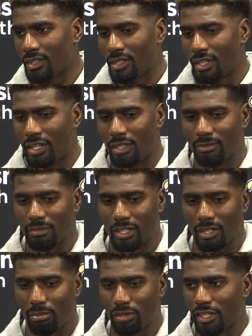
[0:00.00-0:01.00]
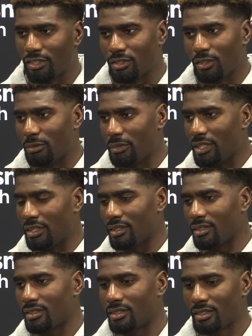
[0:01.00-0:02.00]
a players-only meeting.
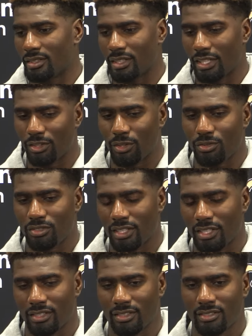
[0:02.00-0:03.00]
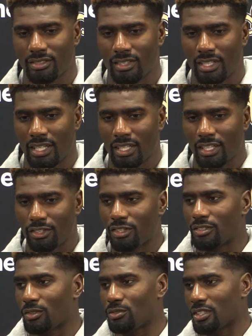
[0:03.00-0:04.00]
Like, those things, I
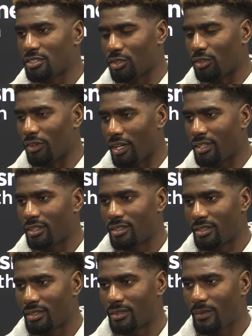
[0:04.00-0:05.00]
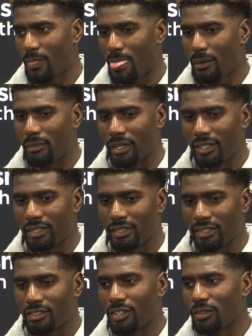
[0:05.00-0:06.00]
think those things are great, but
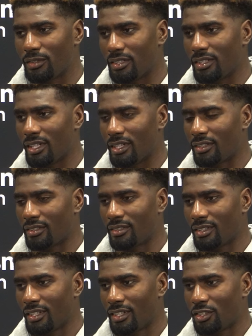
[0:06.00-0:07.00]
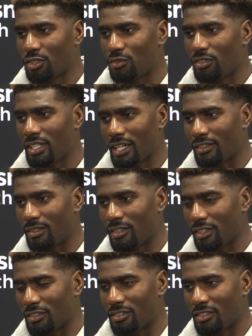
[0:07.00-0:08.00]
internally, like, you really have to
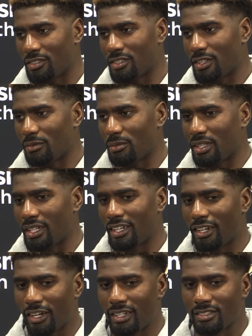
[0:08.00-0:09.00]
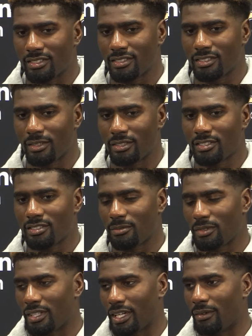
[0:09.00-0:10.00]
look into yourself and be like, all right, is this
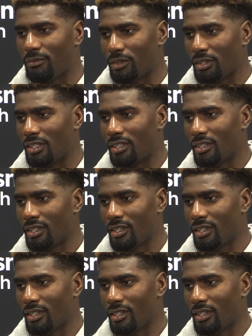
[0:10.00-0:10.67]
something that I'm really